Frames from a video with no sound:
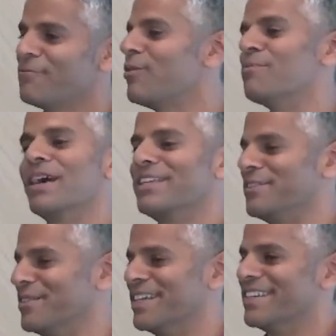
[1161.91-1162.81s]
We might
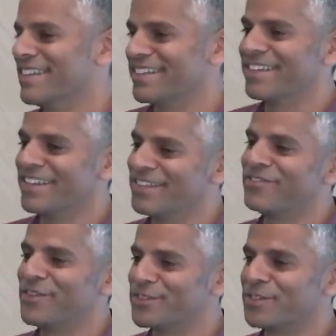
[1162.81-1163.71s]
do it in, in the
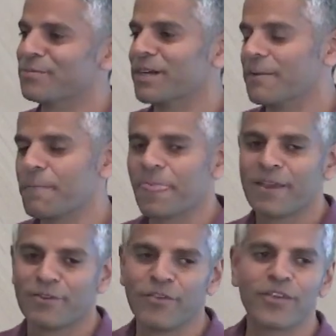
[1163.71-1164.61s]
future, but
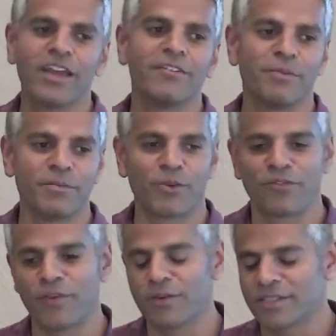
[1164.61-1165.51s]
we've kind of been more
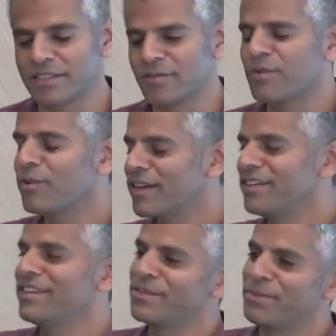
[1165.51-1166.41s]
focused on, well, why do you
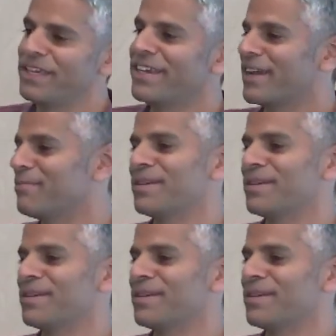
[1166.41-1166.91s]
need the PCAP?